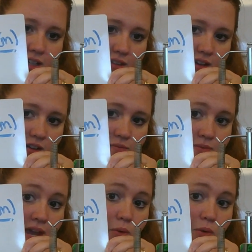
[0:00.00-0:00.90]
there.
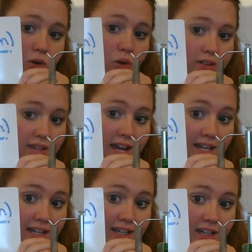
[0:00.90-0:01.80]
Record that
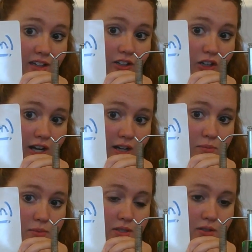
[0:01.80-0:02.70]
in
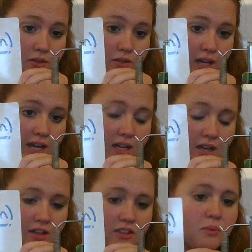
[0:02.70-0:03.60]
kilograms, okay?
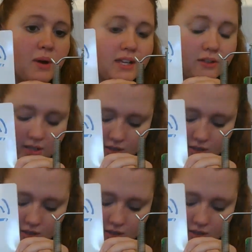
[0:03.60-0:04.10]
The way you get your